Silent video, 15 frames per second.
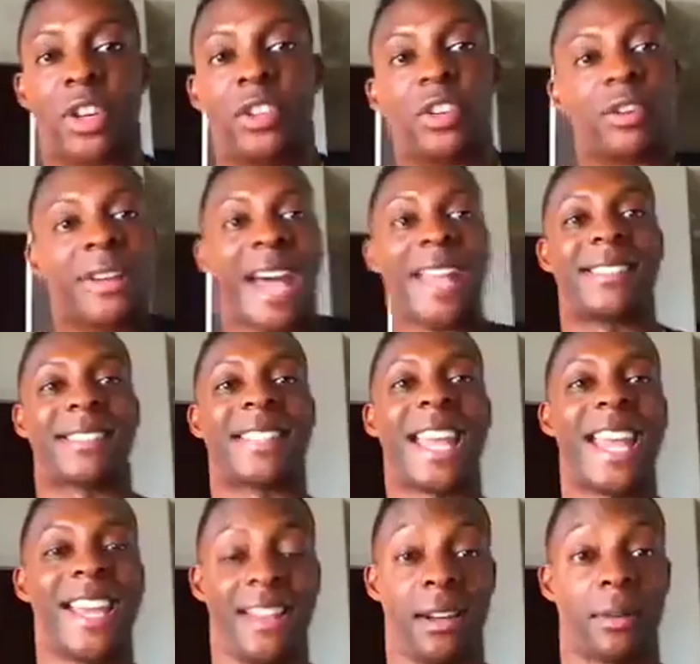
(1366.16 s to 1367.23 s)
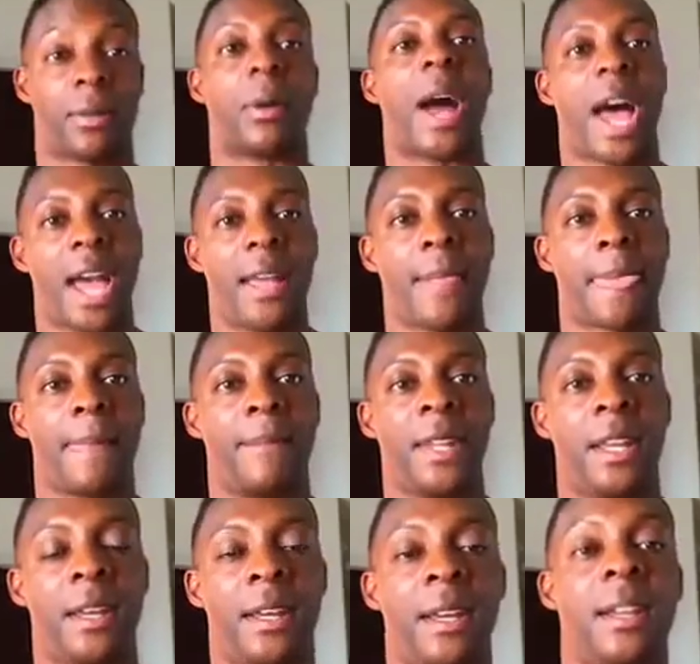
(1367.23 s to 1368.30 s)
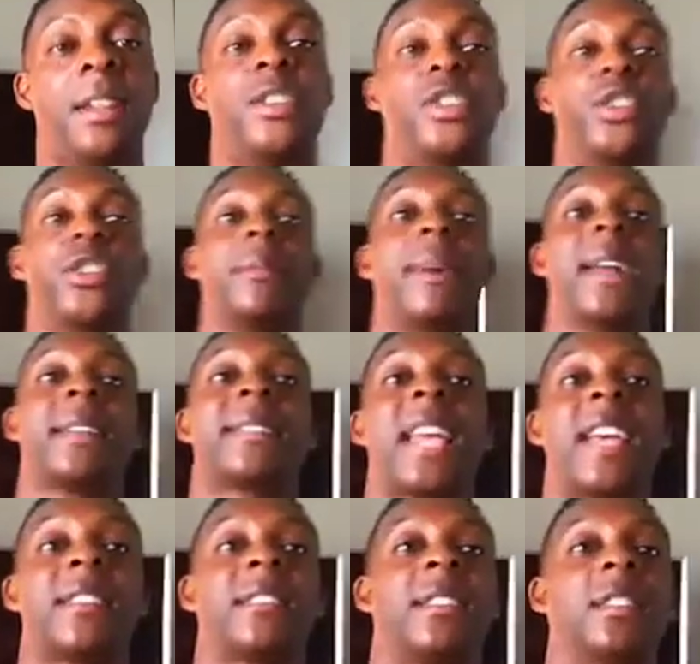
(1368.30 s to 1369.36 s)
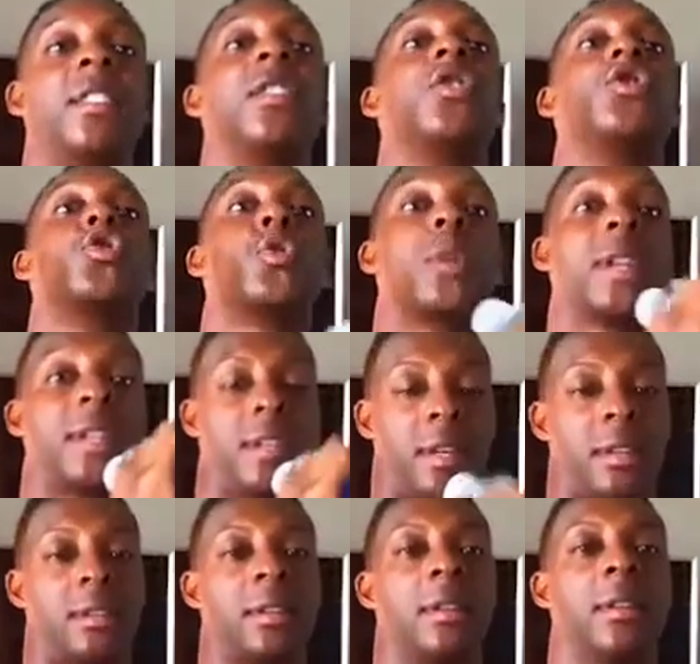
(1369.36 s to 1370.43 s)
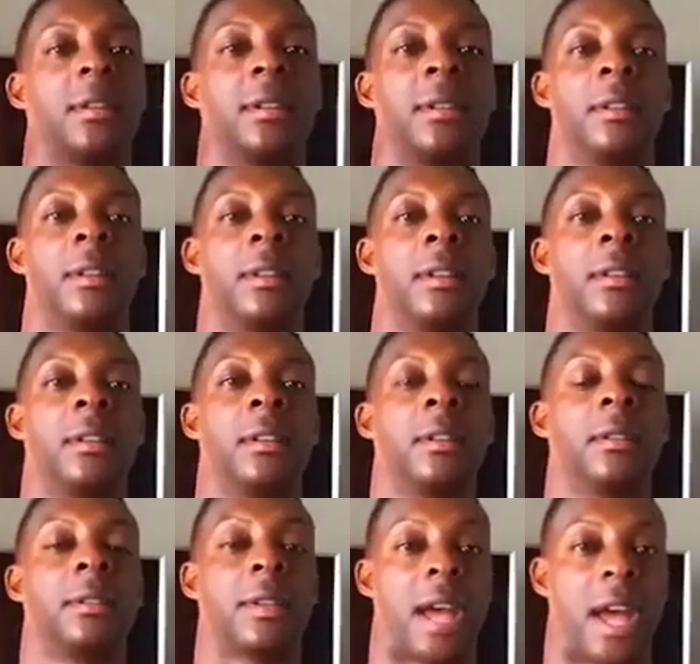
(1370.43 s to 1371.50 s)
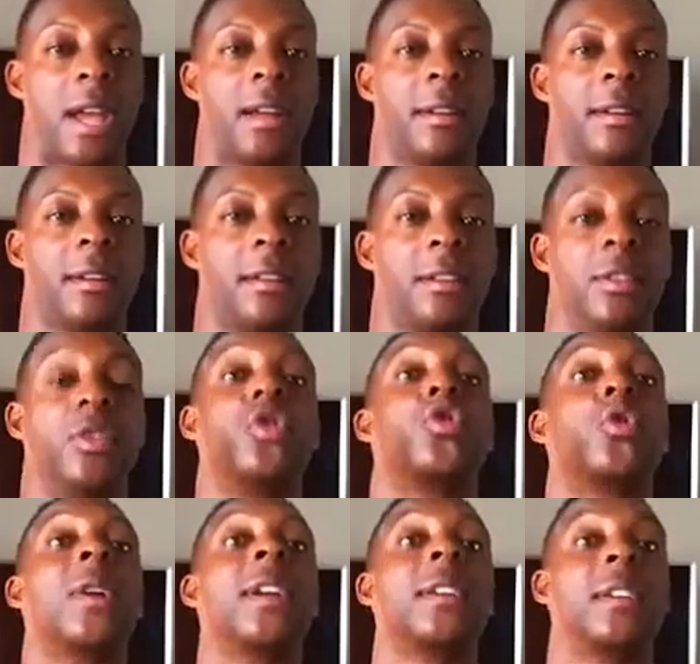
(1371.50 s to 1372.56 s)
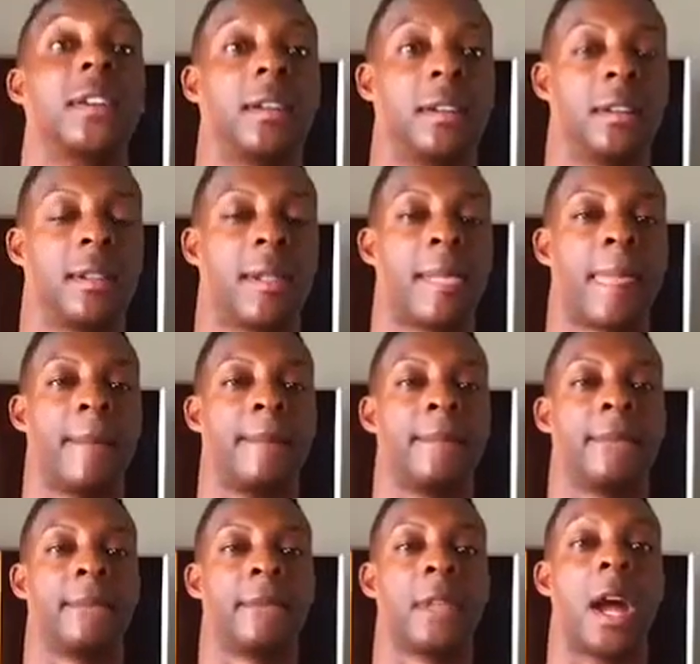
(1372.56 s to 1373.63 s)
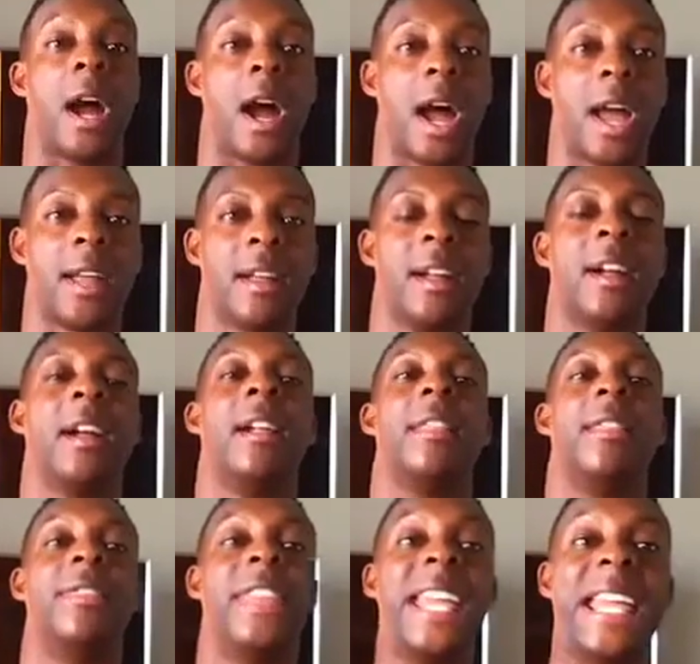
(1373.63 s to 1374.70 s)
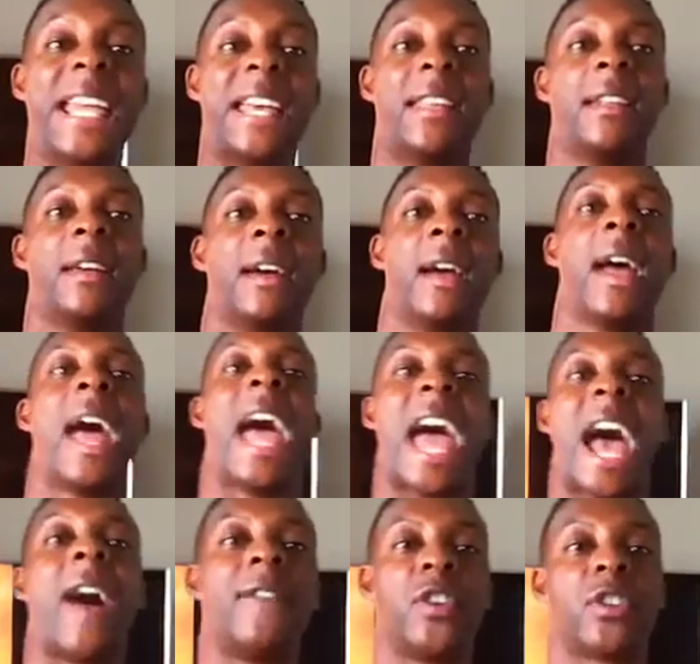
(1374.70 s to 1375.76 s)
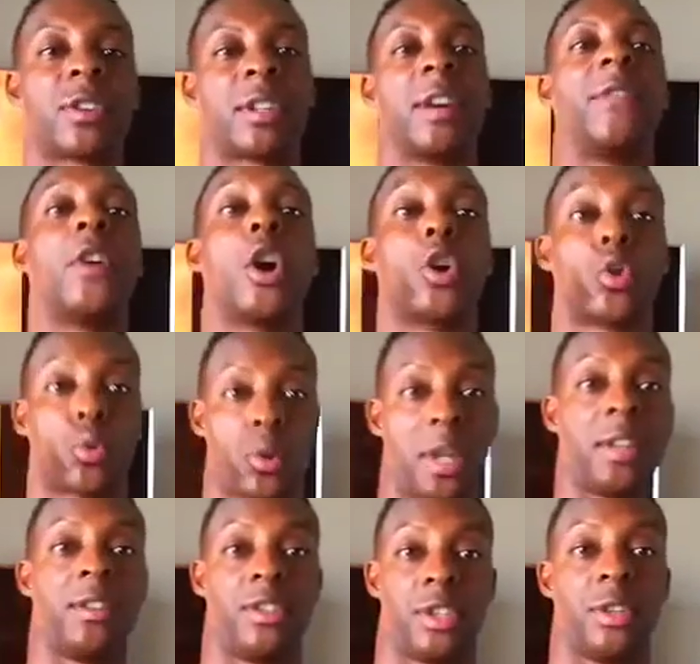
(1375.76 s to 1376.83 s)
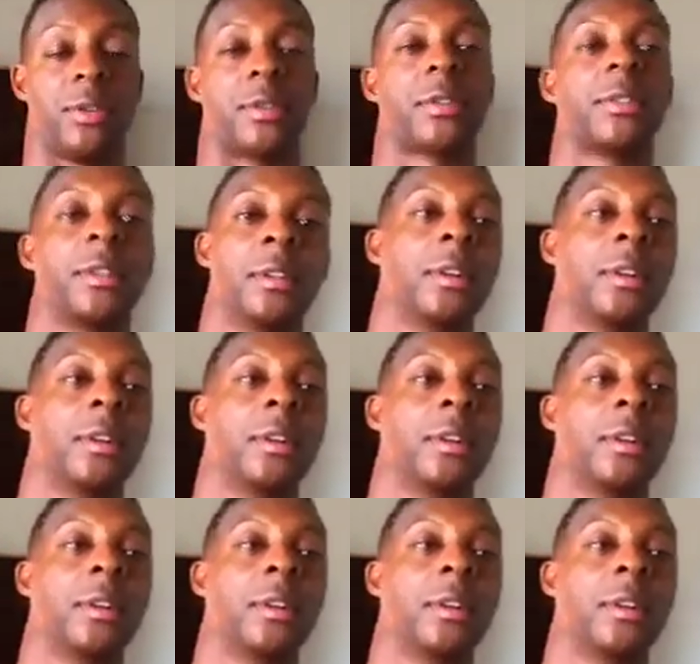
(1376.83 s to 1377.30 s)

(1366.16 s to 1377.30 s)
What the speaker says: there on your nightstand, right? Do your meditation, drink it, okay? Drink it, all right? Then have yourself a green juice.